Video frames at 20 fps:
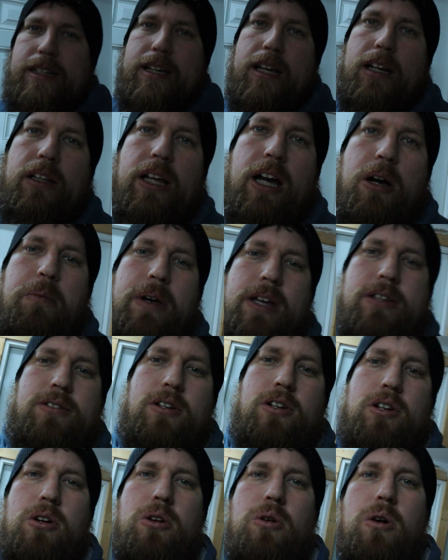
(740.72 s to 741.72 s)
it did allow me
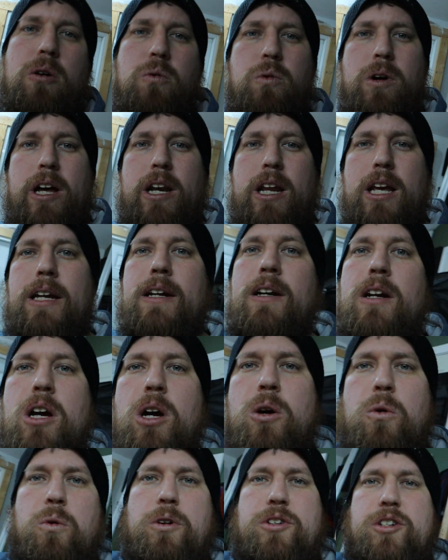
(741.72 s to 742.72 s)
to do already,
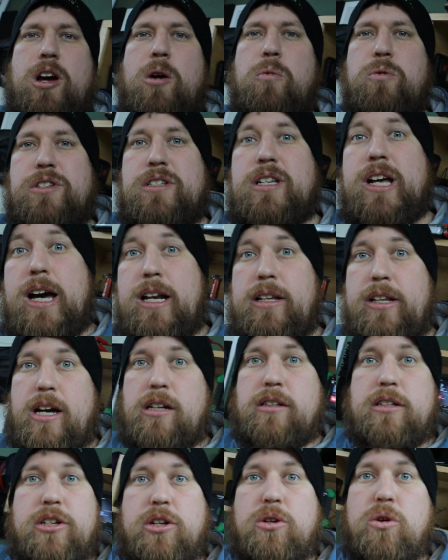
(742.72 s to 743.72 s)
which I was not
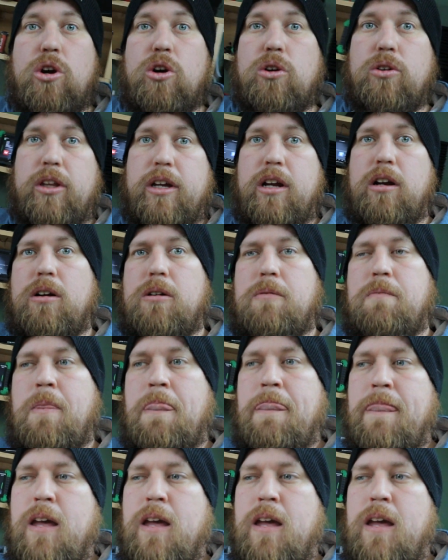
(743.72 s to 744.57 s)
allowed to do earlier,